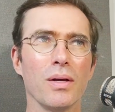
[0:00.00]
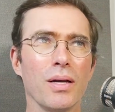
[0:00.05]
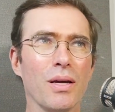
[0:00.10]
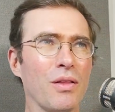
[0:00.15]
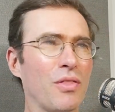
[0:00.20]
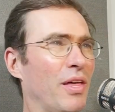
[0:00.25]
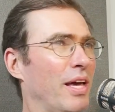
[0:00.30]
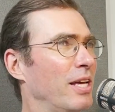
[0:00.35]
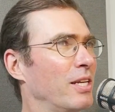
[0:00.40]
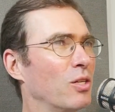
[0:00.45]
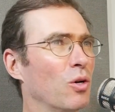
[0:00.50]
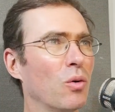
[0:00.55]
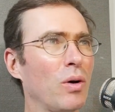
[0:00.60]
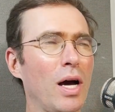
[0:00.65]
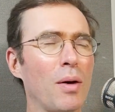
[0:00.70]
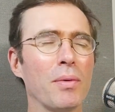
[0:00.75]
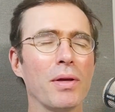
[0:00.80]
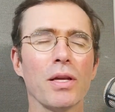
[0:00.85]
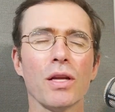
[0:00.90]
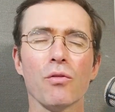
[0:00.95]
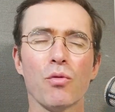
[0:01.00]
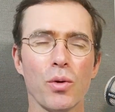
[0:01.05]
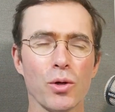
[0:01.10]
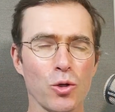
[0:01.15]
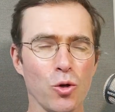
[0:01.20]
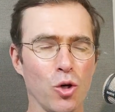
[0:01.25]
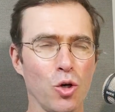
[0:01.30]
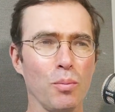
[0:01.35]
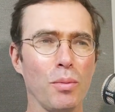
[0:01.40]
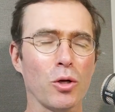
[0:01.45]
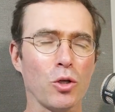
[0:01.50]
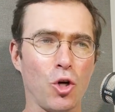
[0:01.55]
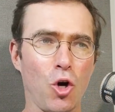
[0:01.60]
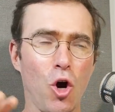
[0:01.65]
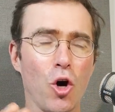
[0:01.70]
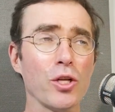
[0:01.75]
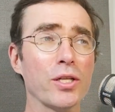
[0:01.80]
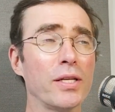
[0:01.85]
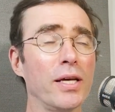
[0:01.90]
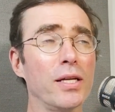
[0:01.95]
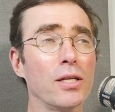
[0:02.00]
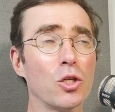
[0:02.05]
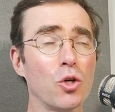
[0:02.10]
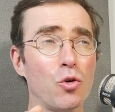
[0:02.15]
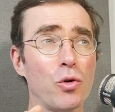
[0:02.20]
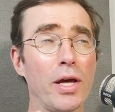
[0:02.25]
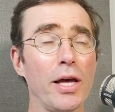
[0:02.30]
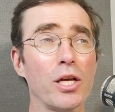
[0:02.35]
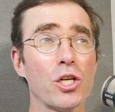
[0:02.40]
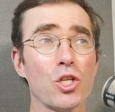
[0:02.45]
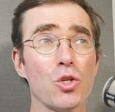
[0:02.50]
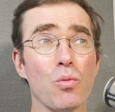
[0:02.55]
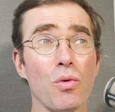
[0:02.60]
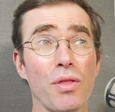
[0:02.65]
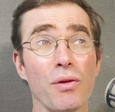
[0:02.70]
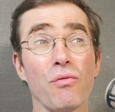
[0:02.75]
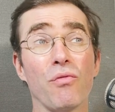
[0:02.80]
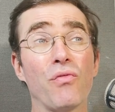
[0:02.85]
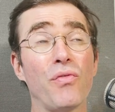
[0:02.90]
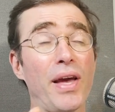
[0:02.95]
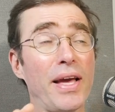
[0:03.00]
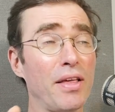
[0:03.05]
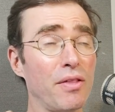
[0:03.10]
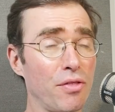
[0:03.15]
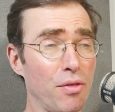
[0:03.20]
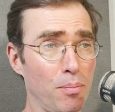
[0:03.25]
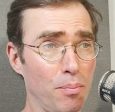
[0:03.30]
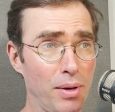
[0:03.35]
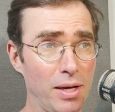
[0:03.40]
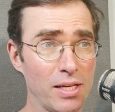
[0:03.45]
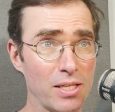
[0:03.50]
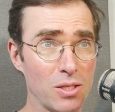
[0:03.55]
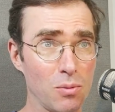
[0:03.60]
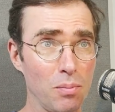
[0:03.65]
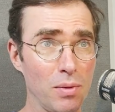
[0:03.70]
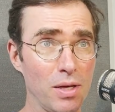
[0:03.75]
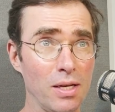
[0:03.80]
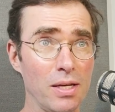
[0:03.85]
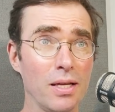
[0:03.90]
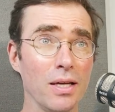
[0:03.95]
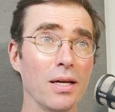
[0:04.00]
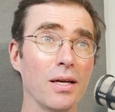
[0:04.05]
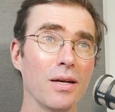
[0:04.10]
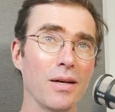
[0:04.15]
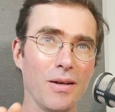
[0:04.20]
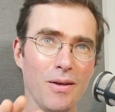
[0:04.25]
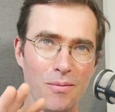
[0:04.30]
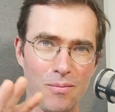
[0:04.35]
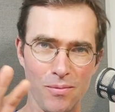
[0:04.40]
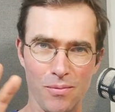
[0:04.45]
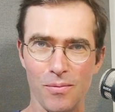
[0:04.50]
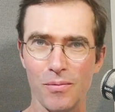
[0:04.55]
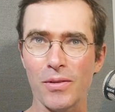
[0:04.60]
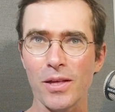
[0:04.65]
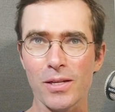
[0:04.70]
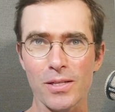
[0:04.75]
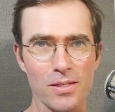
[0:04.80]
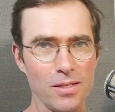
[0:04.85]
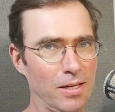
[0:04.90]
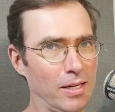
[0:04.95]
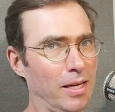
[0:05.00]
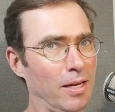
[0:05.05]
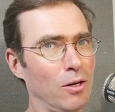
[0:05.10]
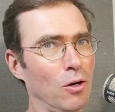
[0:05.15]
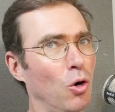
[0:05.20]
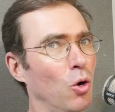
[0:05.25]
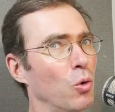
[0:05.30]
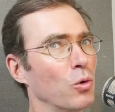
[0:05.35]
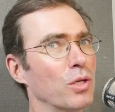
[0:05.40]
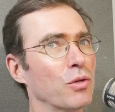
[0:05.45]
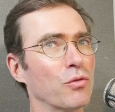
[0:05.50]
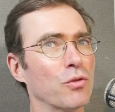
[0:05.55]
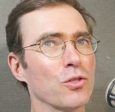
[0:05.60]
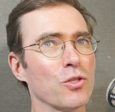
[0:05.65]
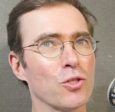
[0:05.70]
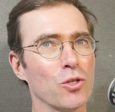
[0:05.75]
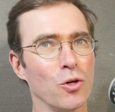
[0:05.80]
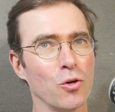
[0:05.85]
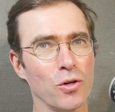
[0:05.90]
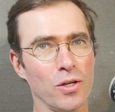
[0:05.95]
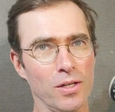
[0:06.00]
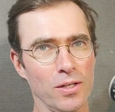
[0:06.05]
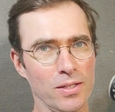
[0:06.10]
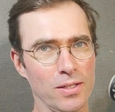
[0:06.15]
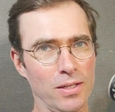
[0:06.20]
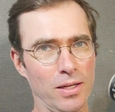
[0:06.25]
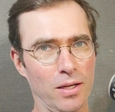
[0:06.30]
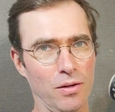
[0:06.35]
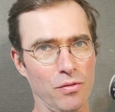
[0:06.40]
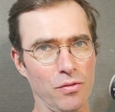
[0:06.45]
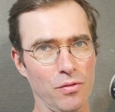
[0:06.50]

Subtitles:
they don't. If we're talking about content creation within faith-based media, that's again a whole different story in itself.